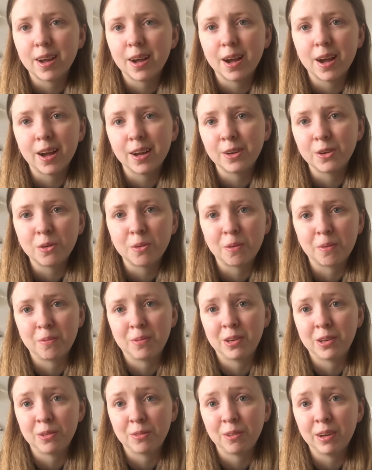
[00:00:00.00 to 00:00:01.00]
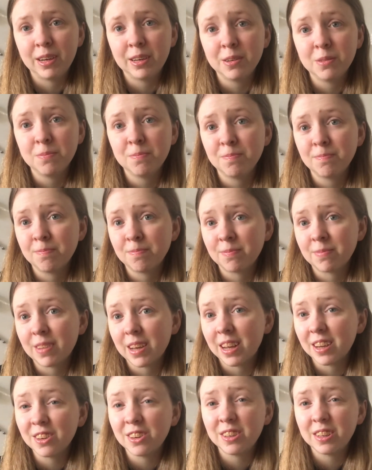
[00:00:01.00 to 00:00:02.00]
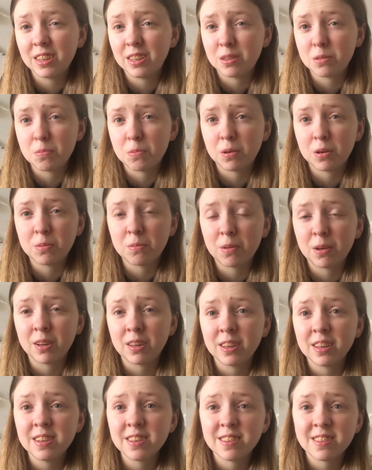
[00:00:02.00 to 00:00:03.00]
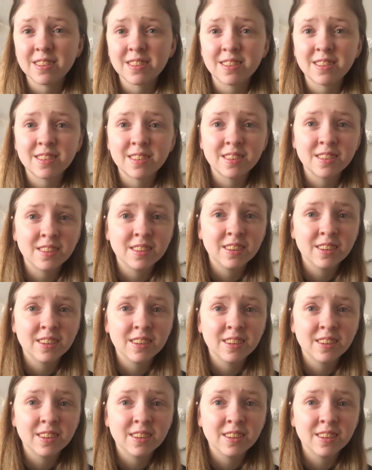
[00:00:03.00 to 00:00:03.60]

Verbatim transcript: I know I'm going to read them. I don't need to put them on a list.